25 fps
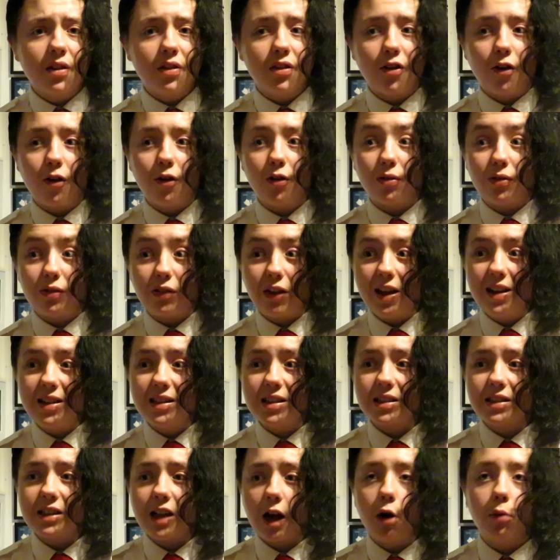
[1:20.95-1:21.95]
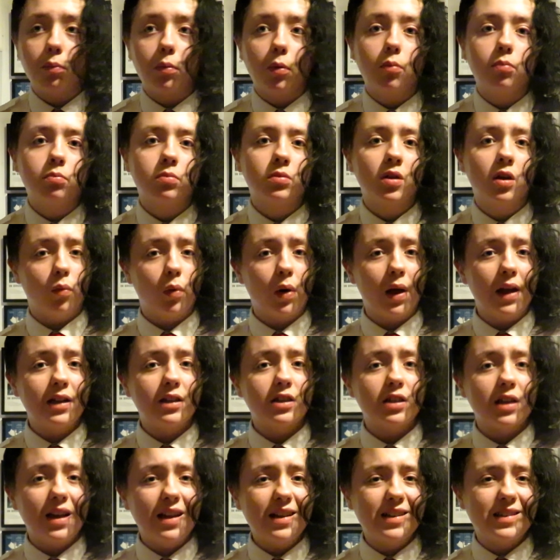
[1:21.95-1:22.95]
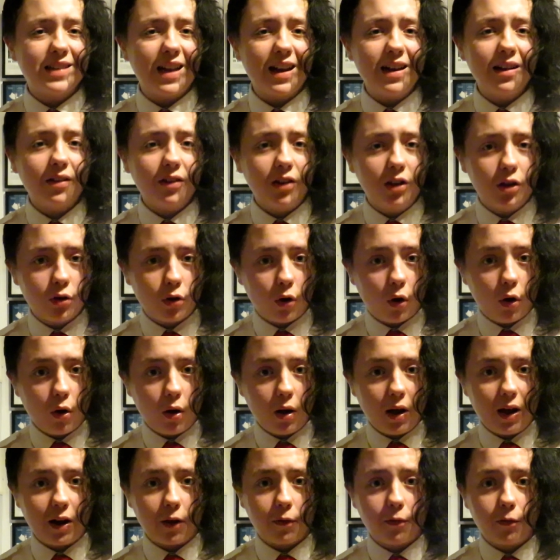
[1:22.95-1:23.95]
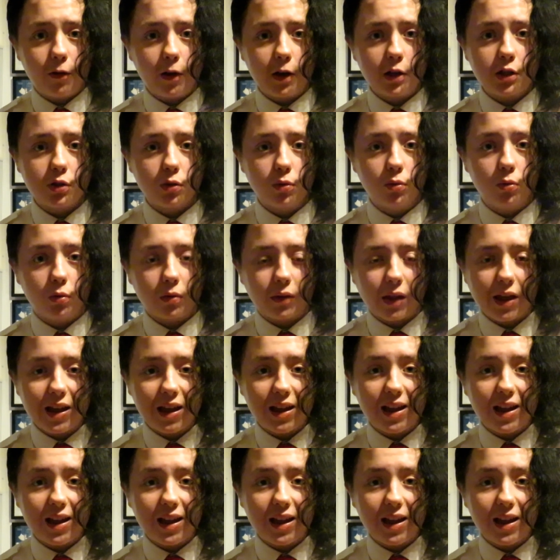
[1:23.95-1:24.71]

Their latest album, which is technically not an official,